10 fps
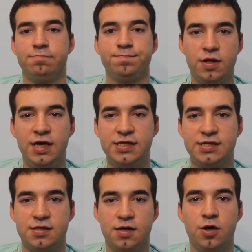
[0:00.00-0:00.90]

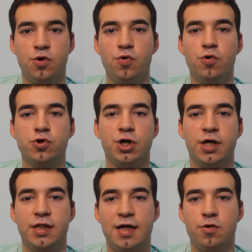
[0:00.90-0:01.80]
this you
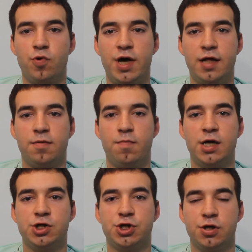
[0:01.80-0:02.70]
usually tend to get
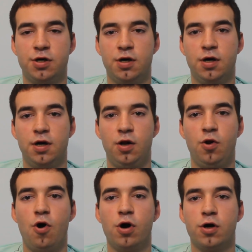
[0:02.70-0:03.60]
much
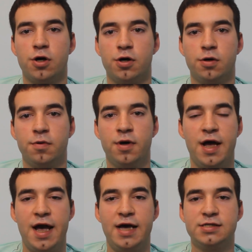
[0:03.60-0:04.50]
longer
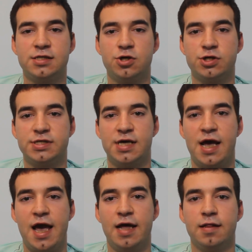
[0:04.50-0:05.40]
answers,
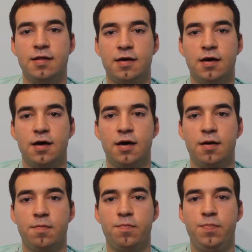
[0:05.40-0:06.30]
and
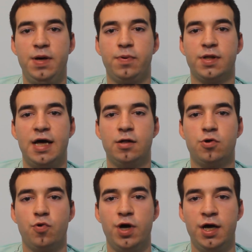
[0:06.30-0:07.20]
people
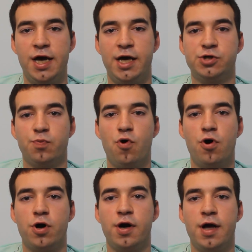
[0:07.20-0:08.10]
tend to engage
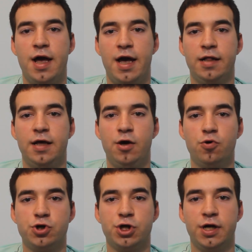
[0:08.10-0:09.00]
more, and they
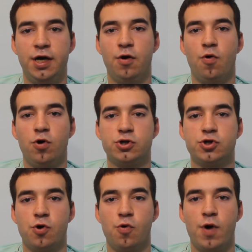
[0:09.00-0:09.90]
usually
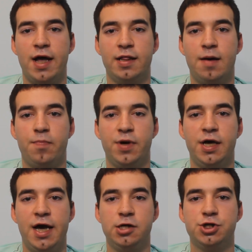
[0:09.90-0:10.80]
also end up
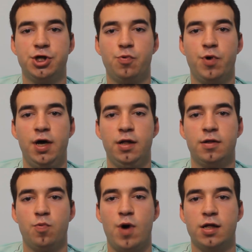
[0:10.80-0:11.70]
engaging
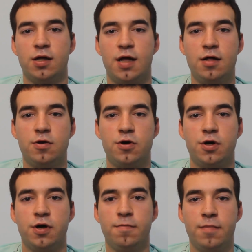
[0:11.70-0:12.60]
with one
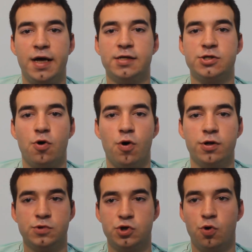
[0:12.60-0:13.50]
another and so
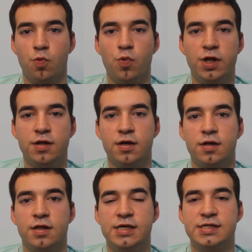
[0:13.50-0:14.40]
on. So
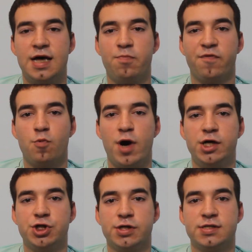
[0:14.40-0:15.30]
with this type of
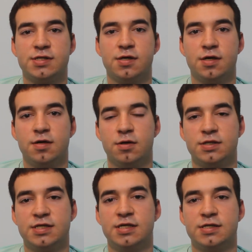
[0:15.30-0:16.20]
questions,
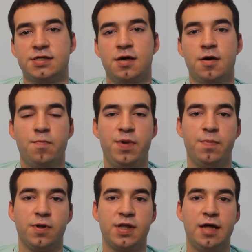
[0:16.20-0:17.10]
since
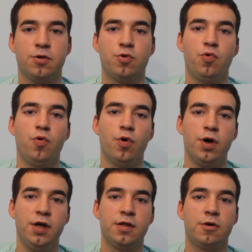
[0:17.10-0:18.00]
people tend to
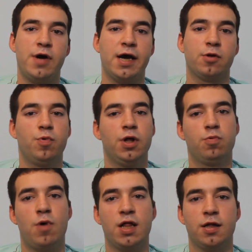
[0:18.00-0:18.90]
interact
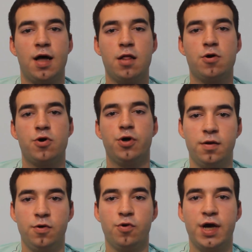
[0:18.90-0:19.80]
with one another,
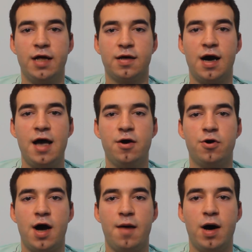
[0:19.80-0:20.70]
you get
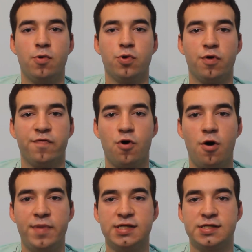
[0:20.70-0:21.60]
higher amount of
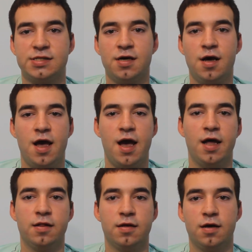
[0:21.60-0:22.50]
comments,
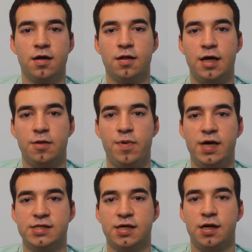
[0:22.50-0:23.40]
and that
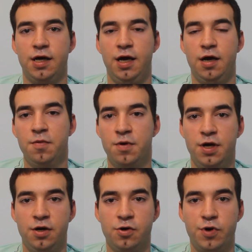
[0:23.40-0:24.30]
basically
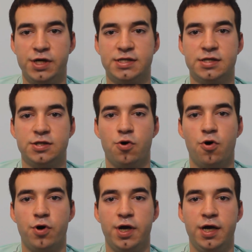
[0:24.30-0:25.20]
increases
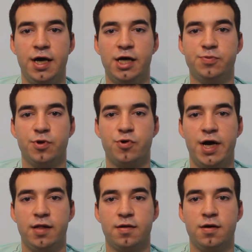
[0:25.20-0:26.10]
your engagement
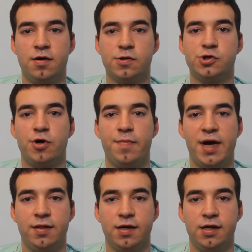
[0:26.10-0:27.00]
rate
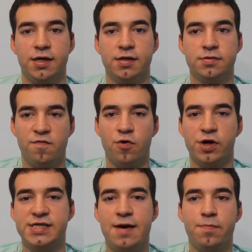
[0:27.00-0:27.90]
dramatically. For
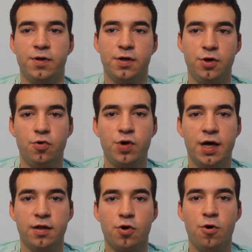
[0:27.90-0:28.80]
example, you
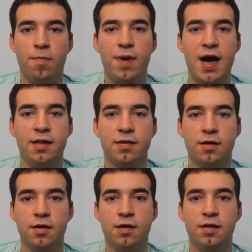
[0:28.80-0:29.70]
can combine
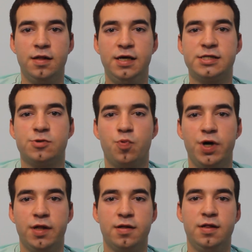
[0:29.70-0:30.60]
this
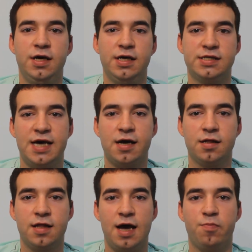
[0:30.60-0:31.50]
with the
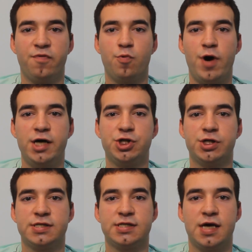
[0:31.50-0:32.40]
second type of
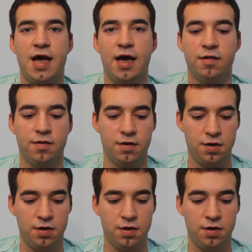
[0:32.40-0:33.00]
questions and